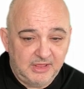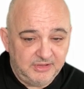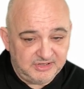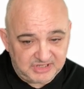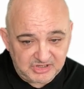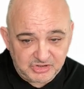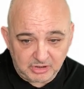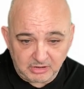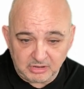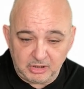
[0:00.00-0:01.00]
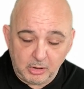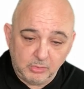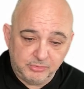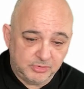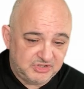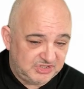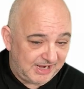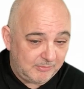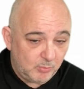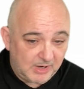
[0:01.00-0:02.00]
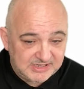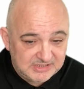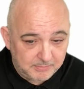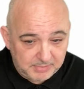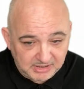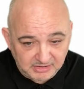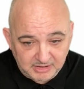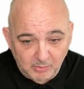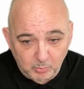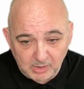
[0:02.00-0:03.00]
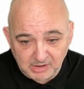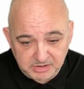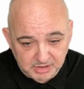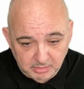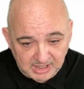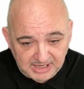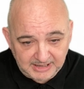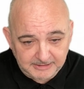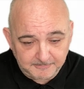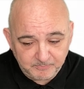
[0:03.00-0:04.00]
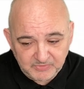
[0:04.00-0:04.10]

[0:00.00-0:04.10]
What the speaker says: the digital gold rush 10 ways to build wealth online.